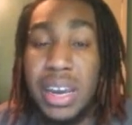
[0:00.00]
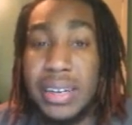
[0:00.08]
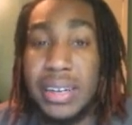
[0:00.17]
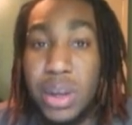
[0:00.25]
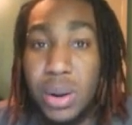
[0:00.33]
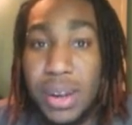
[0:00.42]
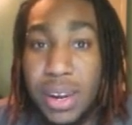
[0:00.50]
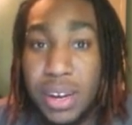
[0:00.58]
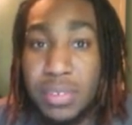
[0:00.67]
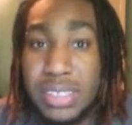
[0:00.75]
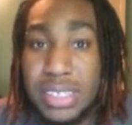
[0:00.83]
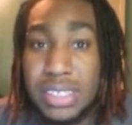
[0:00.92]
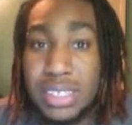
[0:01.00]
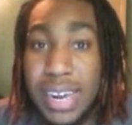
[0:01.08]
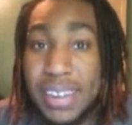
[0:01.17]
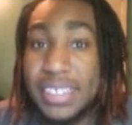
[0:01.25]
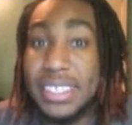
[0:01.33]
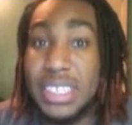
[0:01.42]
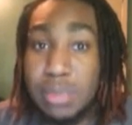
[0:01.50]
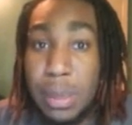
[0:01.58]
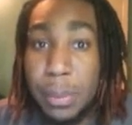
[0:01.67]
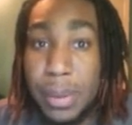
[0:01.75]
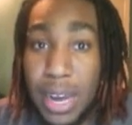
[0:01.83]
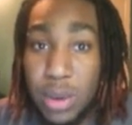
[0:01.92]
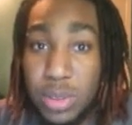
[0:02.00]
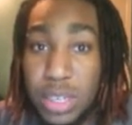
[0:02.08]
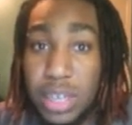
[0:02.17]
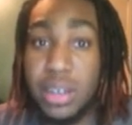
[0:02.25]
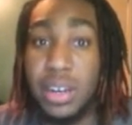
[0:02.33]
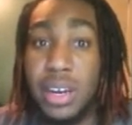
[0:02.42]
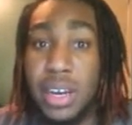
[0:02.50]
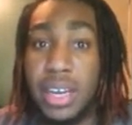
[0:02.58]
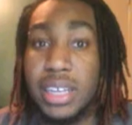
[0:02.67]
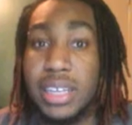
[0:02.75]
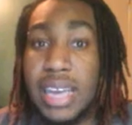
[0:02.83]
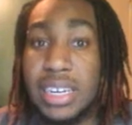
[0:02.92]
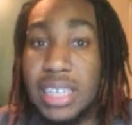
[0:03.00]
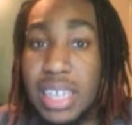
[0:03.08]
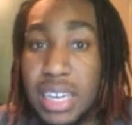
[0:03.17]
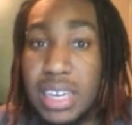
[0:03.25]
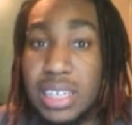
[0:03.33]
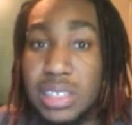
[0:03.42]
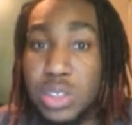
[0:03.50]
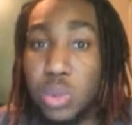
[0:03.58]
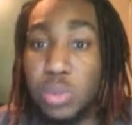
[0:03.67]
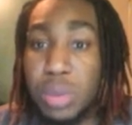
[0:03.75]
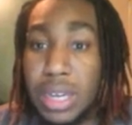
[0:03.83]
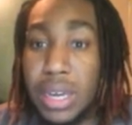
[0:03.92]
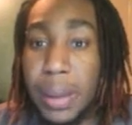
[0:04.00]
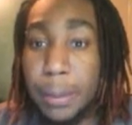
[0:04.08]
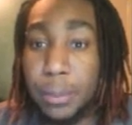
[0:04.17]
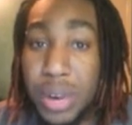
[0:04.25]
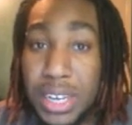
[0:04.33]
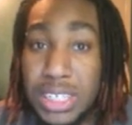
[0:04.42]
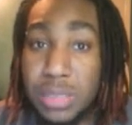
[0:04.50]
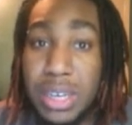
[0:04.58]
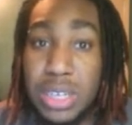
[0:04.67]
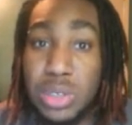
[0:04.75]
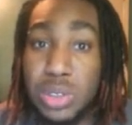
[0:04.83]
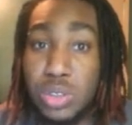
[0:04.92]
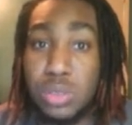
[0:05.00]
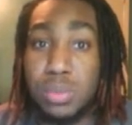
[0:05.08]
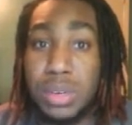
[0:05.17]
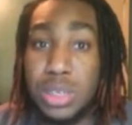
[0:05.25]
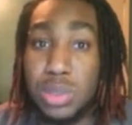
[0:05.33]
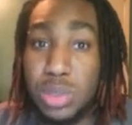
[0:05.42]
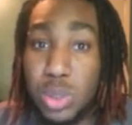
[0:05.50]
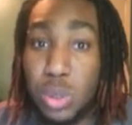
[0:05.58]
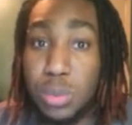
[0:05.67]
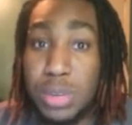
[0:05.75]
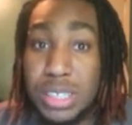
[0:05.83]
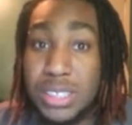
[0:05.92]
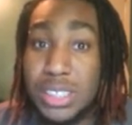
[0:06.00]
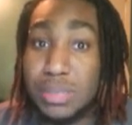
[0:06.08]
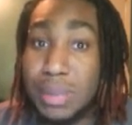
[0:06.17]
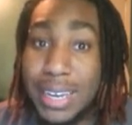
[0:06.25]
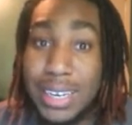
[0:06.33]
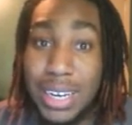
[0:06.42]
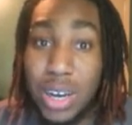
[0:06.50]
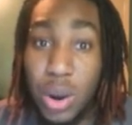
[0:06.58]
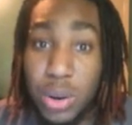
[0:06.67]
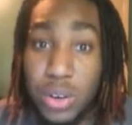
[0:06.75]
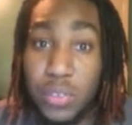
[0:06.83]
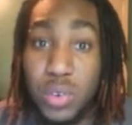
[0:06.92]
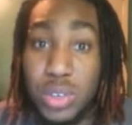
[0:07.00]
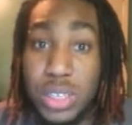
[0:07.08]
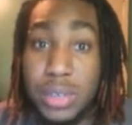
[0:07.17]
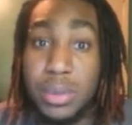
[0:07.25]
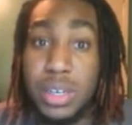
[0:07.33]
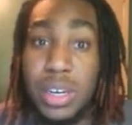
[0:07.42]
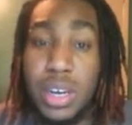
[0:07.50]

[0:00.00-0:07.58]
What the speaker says: And there are a lot of talented people out there that need to be embraced by YouTube, but YouTube is just making it harder for them.